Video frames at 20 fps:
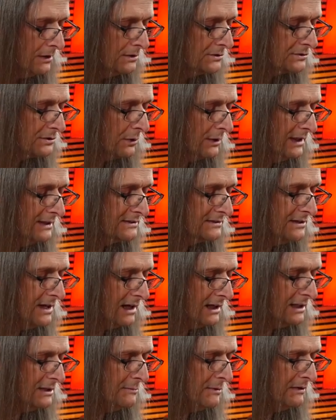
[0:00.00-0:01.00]
So it's
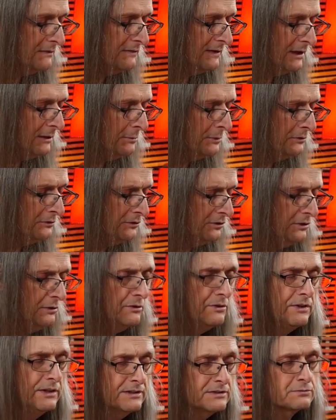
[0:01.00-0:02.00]
not going to be available to you
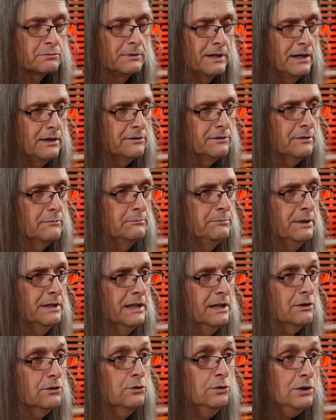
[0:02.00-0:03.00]
this round,
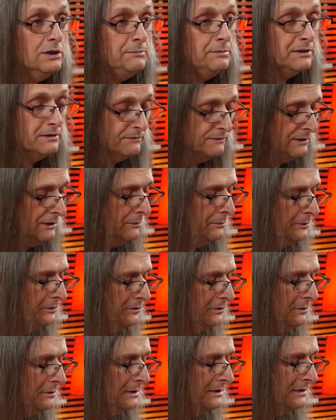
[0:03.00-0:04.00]
but it could be available
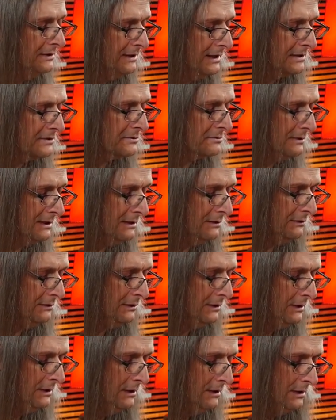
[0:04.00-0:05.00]
to you in the next round.
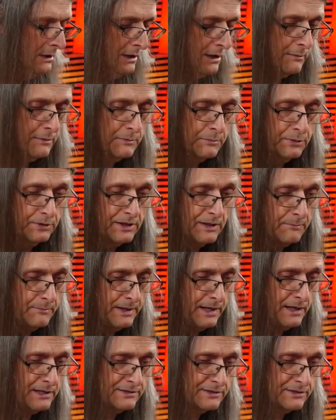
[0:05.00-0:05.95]
I'm going to put that back